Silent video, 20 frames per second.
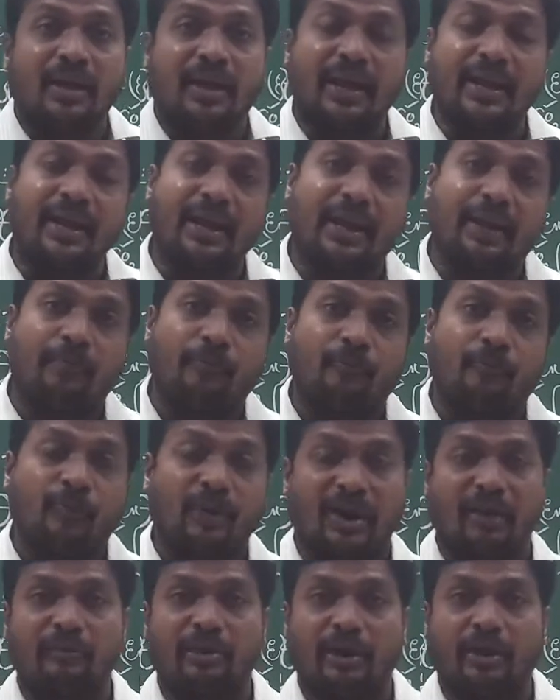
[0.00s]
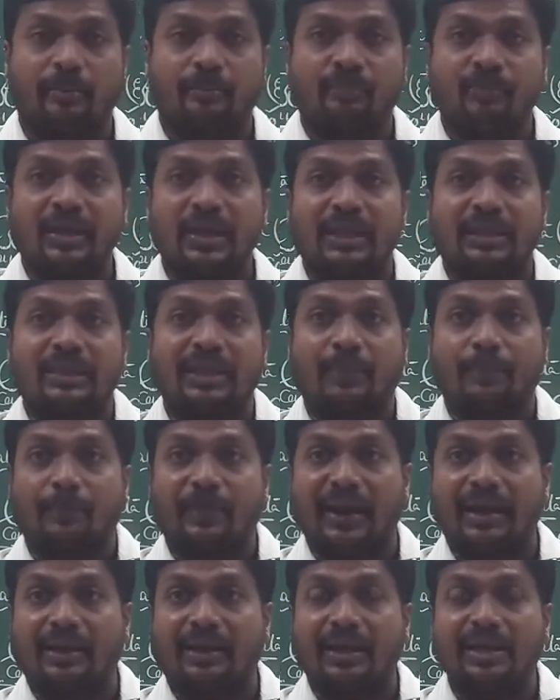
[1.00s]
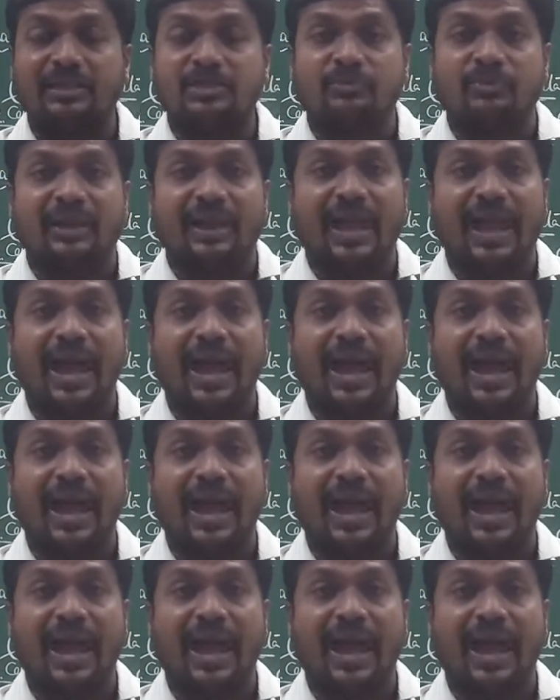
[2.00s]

any flower, the petals will